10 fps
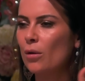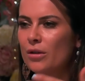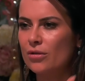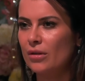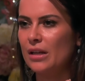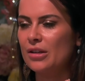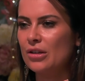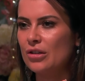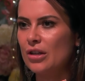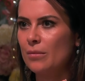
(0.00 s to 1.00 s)
I go into a
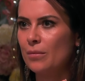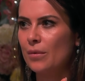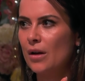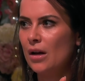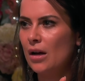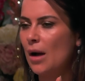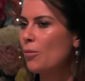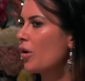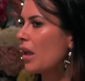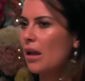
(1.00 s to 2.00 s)
relationship, I'm
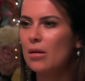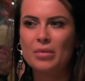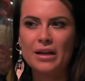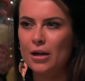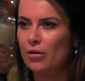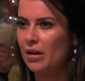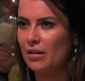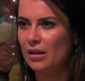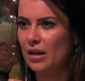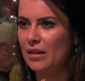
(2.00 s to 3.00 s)
not a game player or
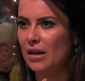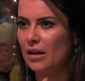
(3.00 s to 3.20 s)
anything like